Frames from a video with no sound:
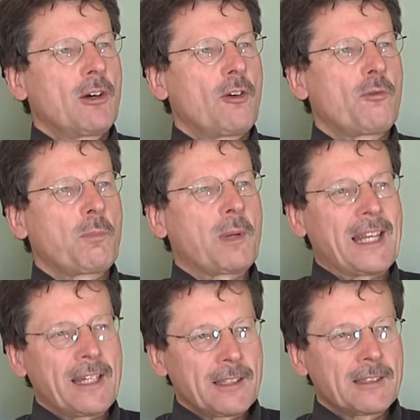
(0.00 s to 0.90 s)
of
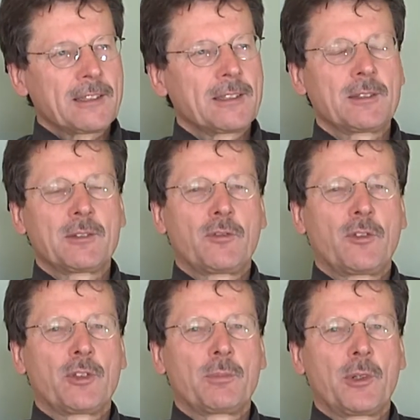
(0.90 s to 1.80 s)
playing,
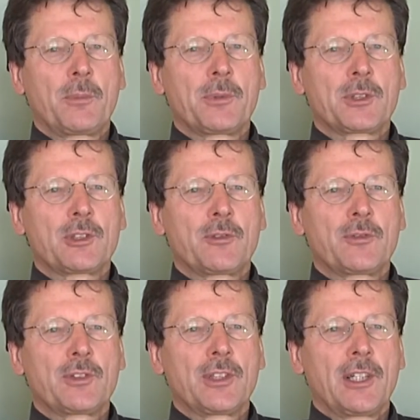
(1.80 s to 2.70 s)
for the purpose of,